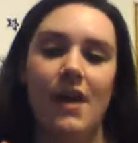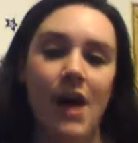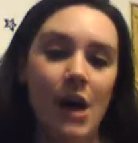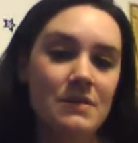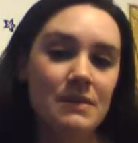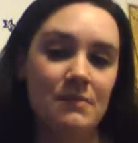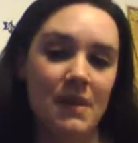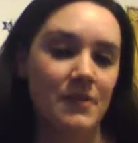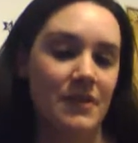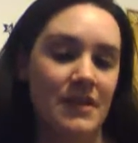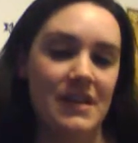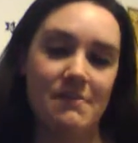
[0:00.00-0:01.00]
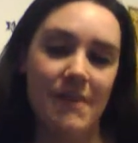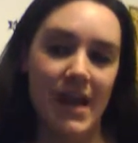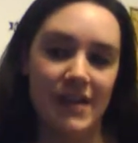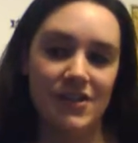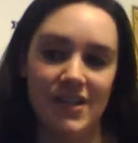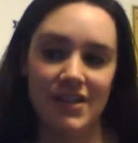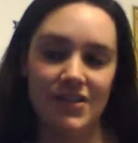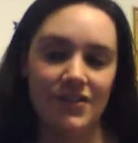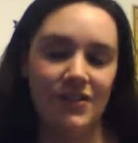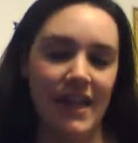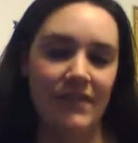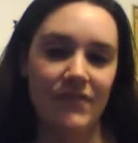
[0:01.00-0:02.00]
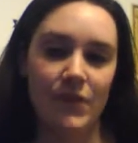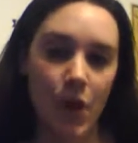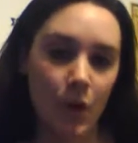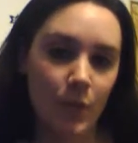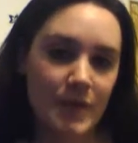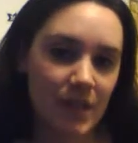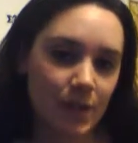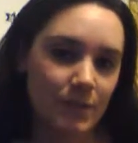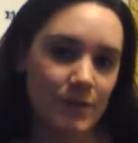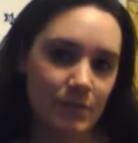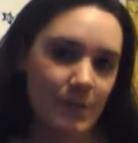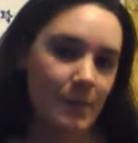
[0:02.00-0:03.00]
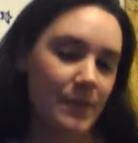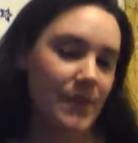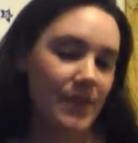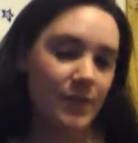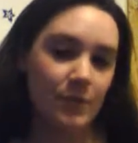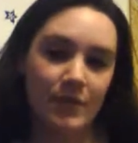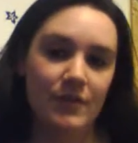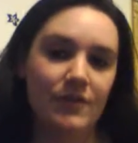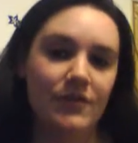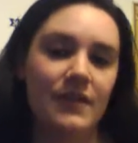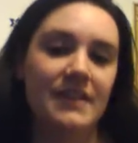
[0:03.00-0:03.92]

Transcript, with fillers: Always remember to keep magic in your life, and always, always remember that you're beautiful